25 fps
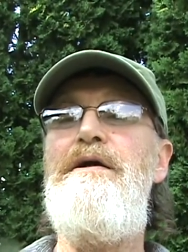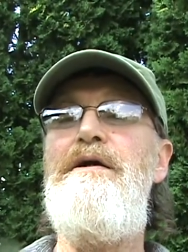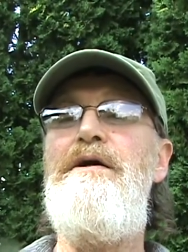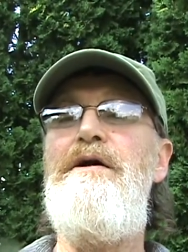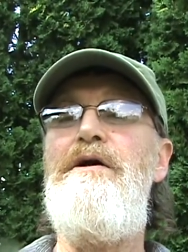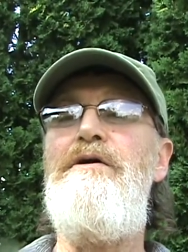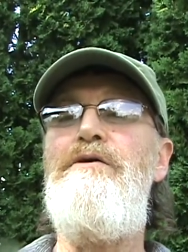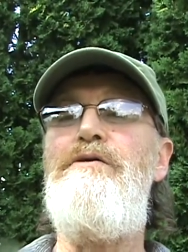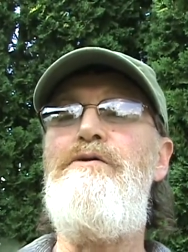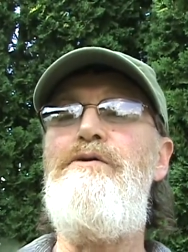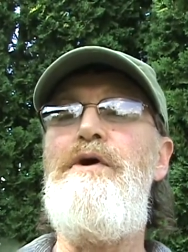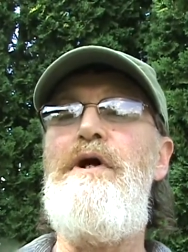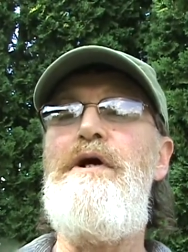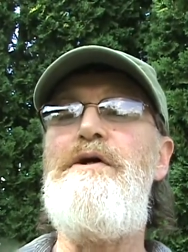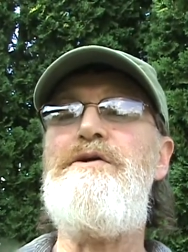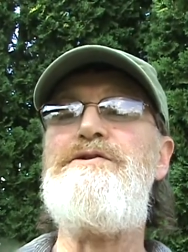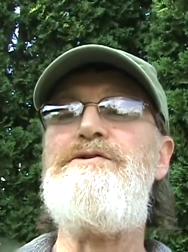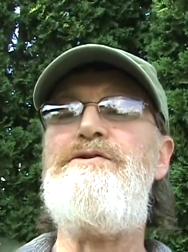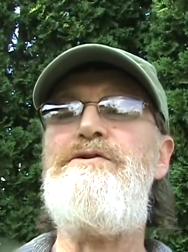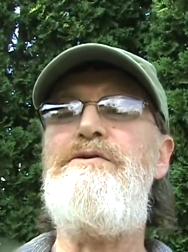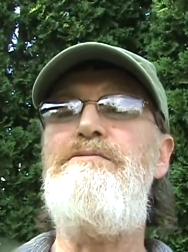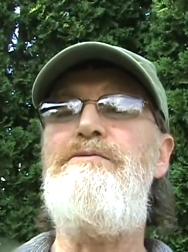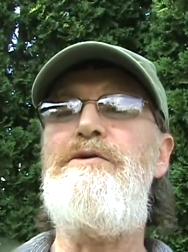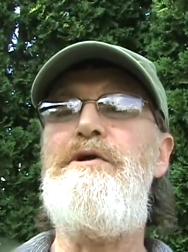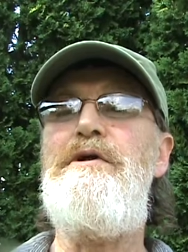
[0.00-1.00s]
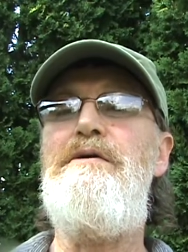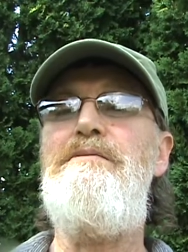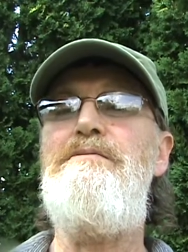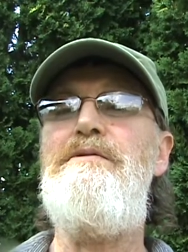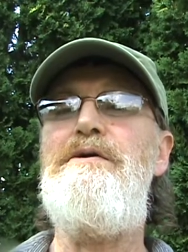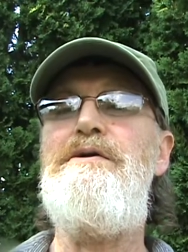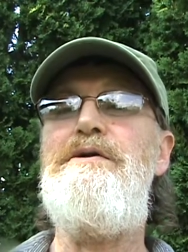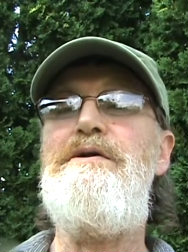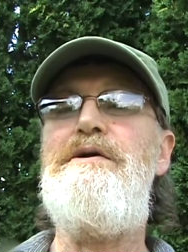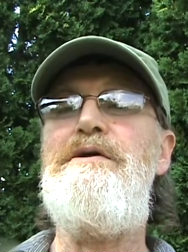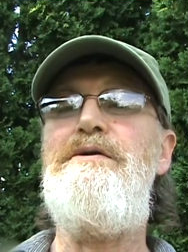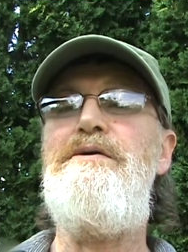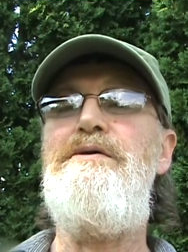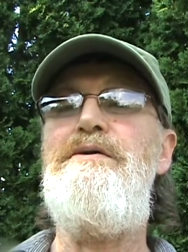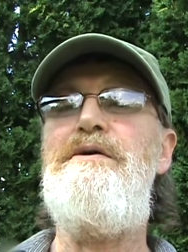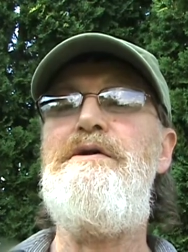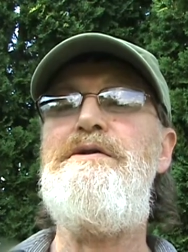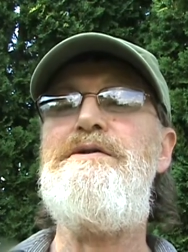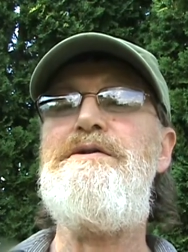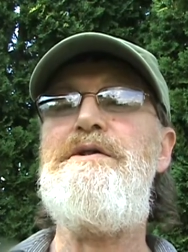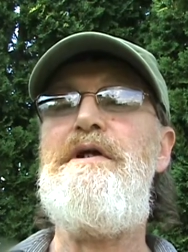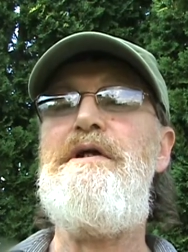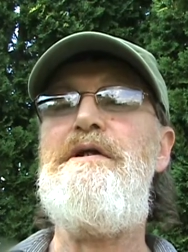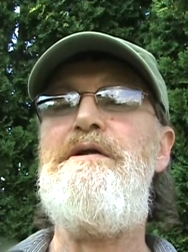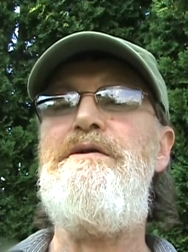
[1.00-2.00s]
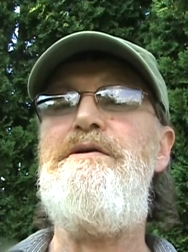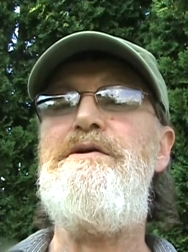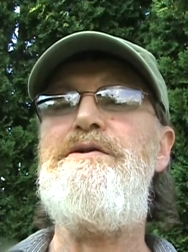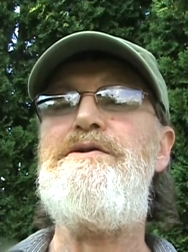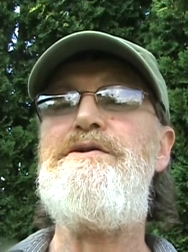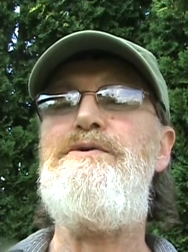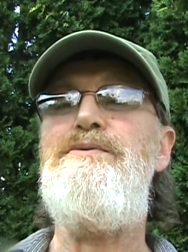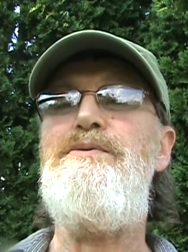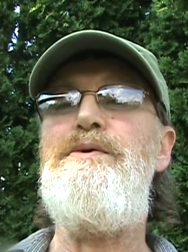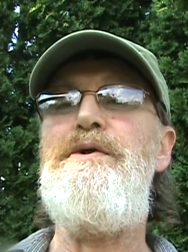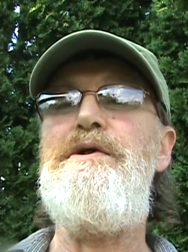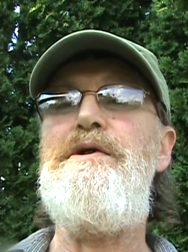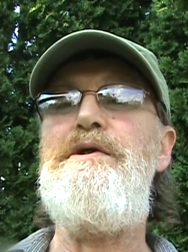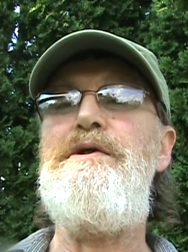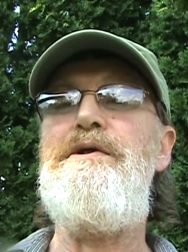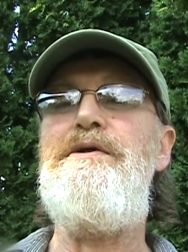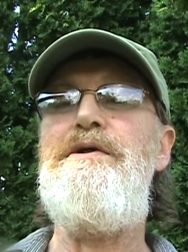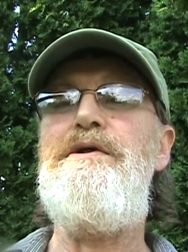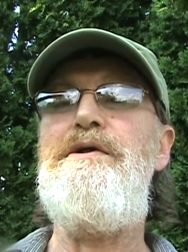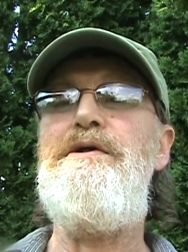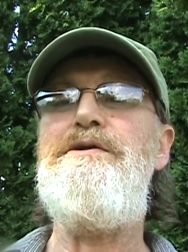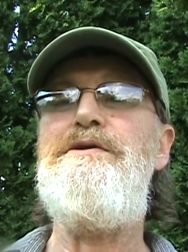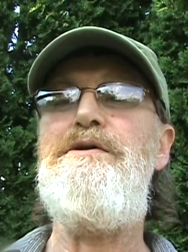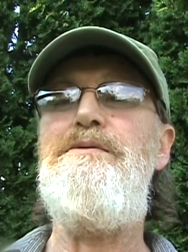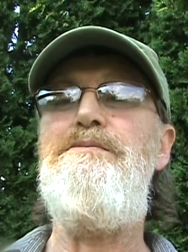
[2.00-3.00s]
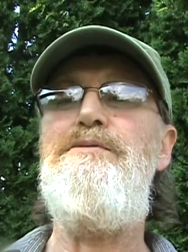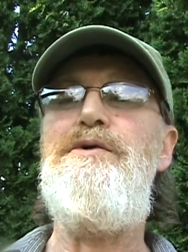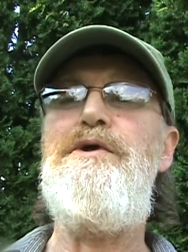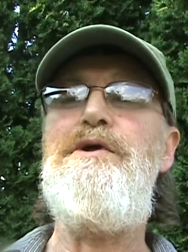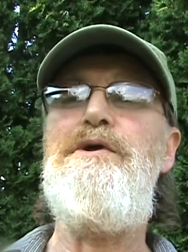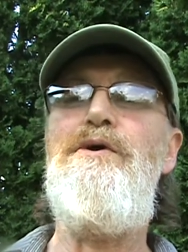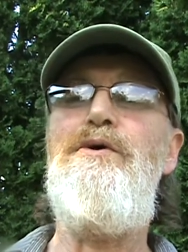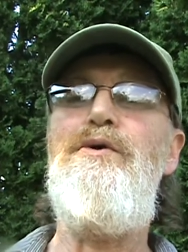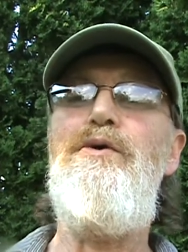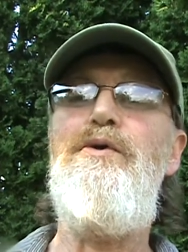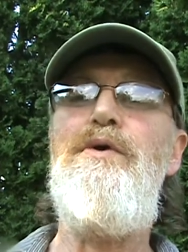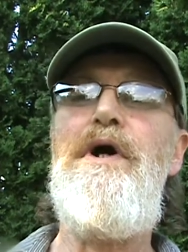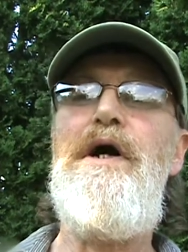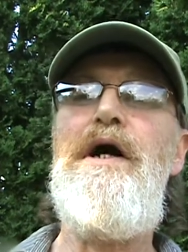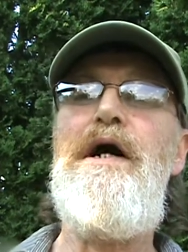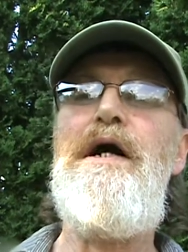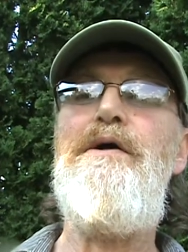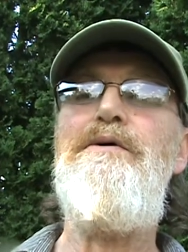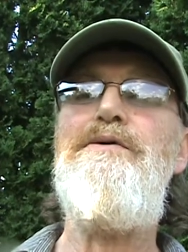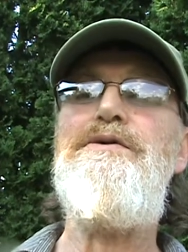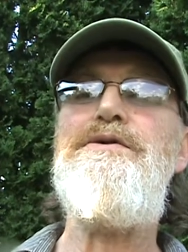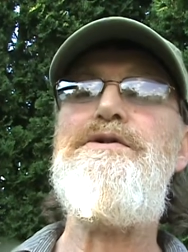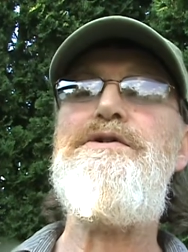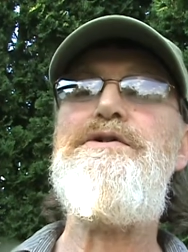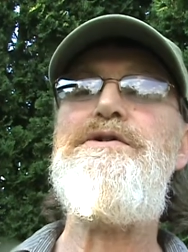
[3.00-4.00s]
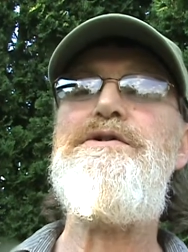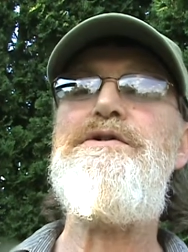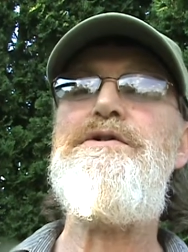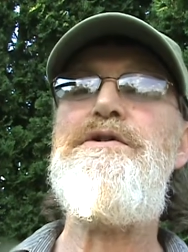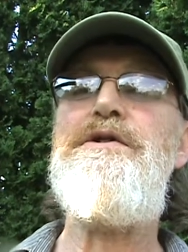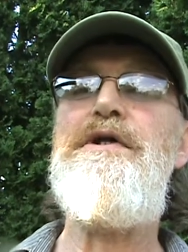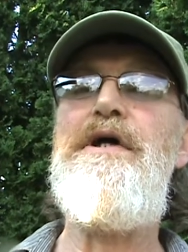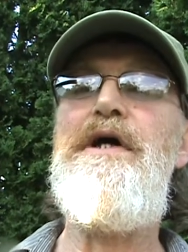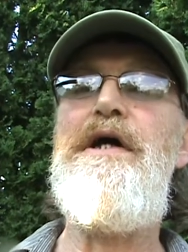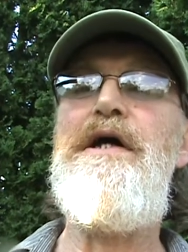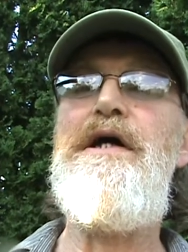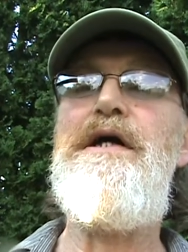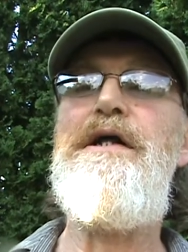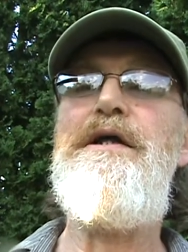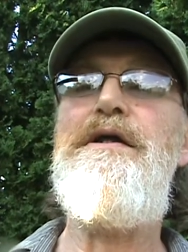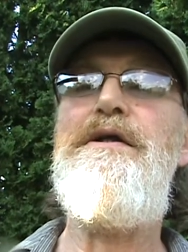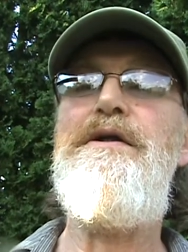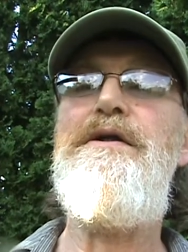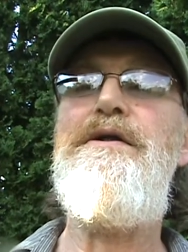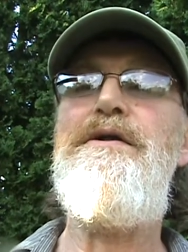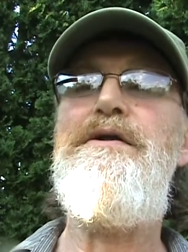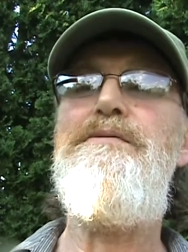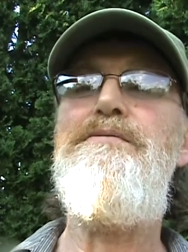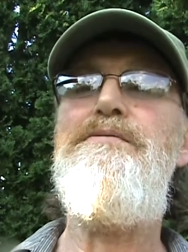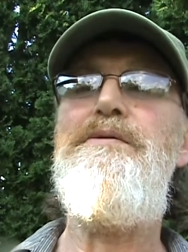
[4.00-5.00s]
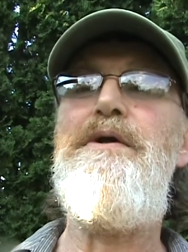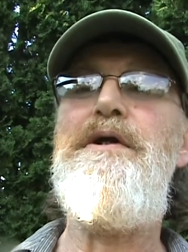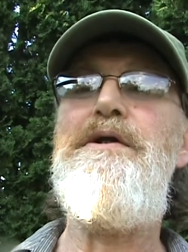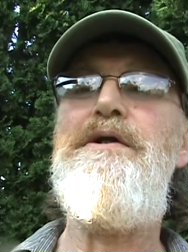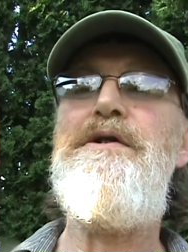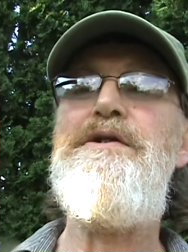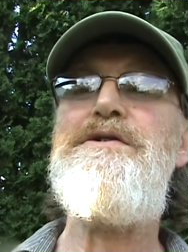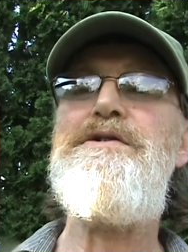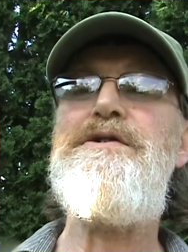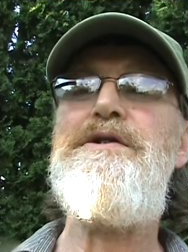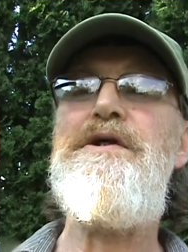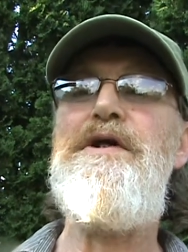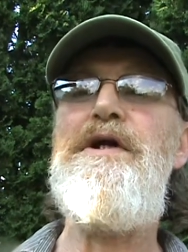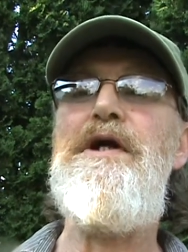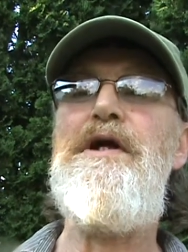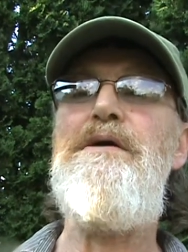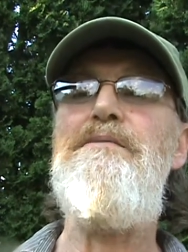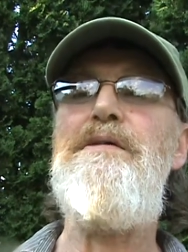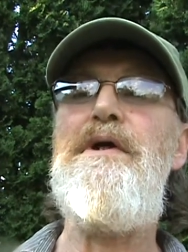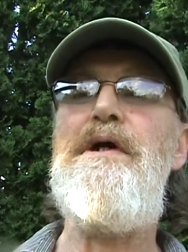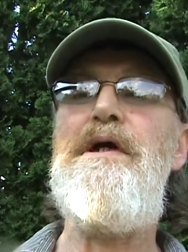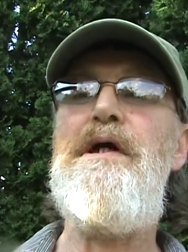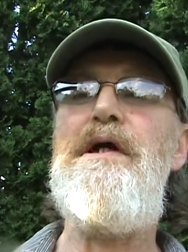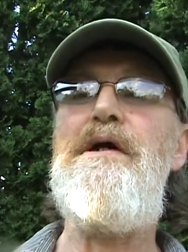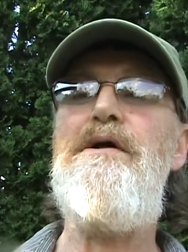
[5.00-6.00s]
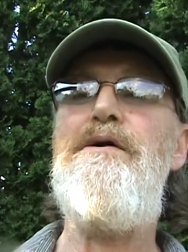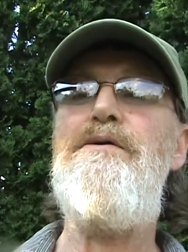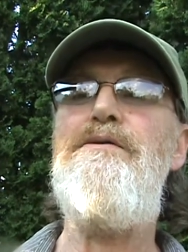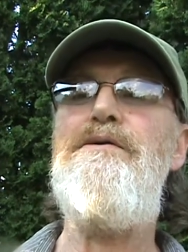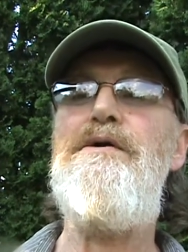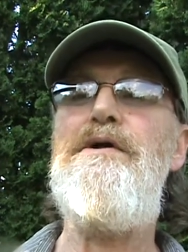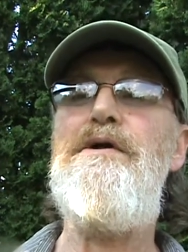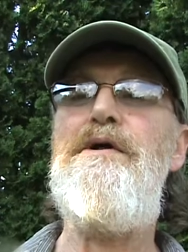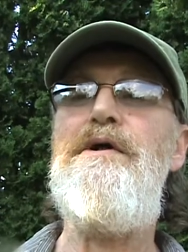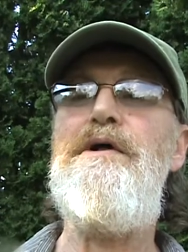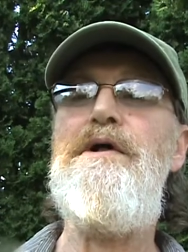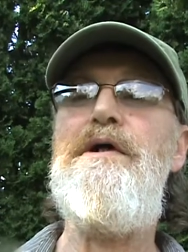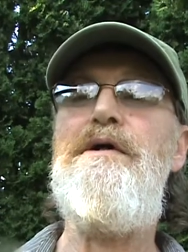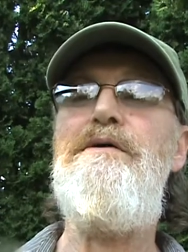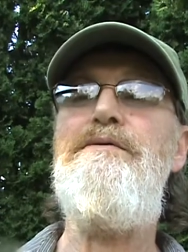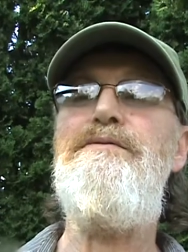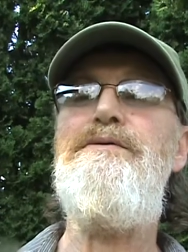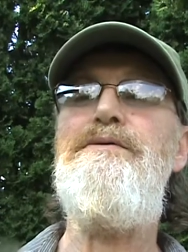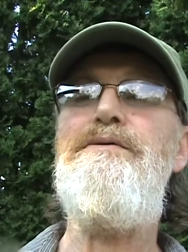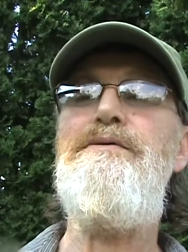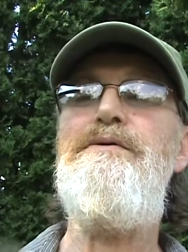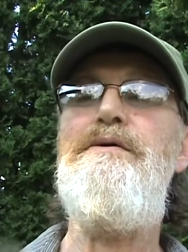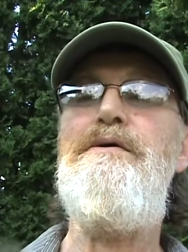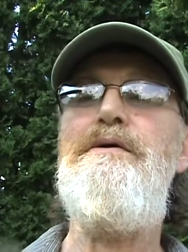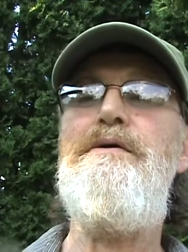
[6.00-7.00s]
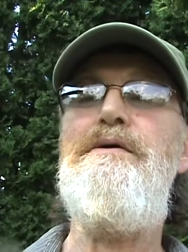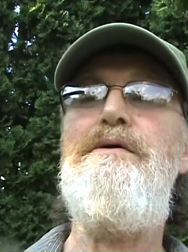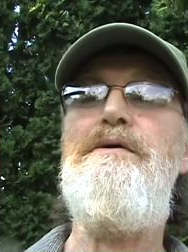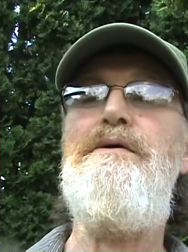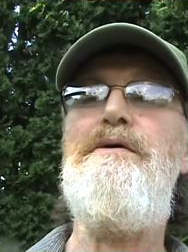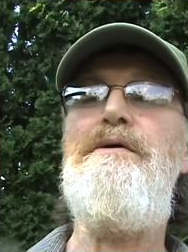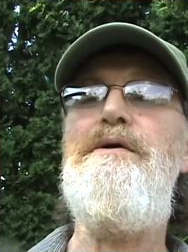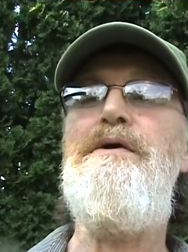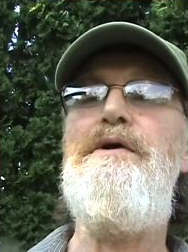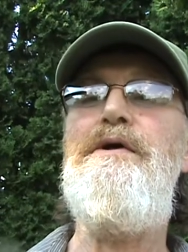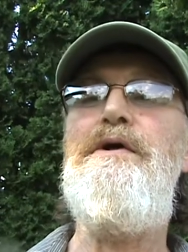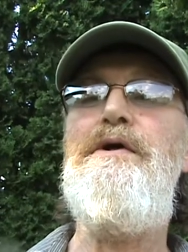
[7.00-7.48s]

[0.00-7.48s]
across from them, on the other side of the square, is a big old house. And by this time now, you know, after a uh,